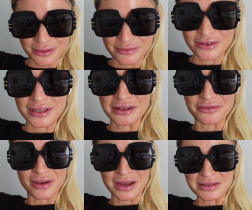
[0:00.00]
I'm feeling
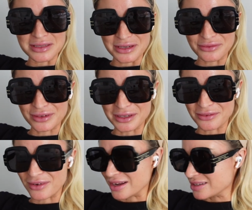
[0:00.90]
fancy,
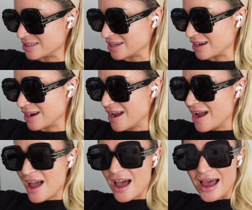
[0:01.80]
feeling fancy.
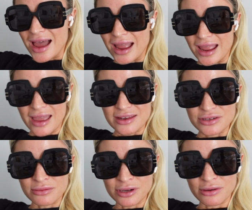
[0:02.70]
I
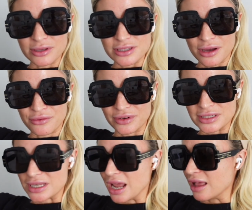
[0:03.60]
don't know what's on for
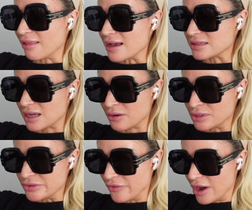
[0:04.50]
today. Last night
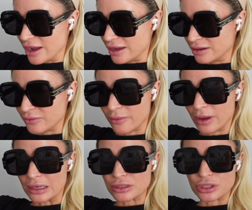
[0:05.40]
was fun. We
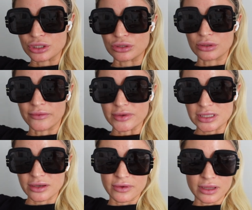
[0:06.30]
went to,
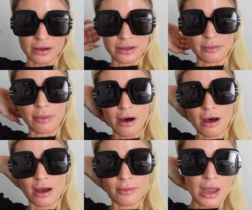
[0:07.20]
obviously, Villa on the
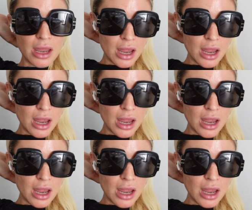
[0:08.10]
Palm.